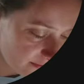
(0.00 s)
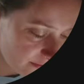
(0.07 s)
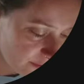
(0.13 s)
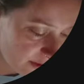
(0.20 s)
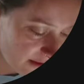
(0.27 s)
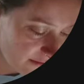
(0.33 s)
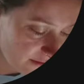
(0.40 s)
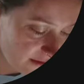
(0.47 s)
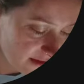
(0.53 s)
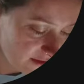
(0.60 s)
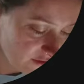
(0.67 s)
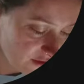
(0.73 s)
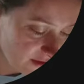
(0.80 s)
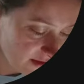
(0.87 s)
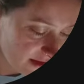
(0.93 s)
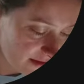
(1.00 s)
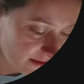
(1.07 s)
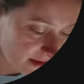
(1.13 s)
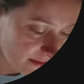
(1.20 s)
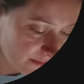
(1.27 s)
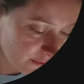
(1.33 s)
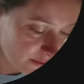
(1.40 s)
whatever. That's just like
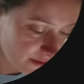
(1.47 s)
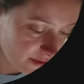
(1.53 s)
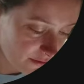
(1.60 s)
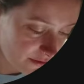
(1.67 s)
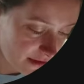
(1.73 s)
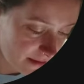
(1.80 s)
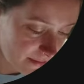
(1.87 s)
embroidery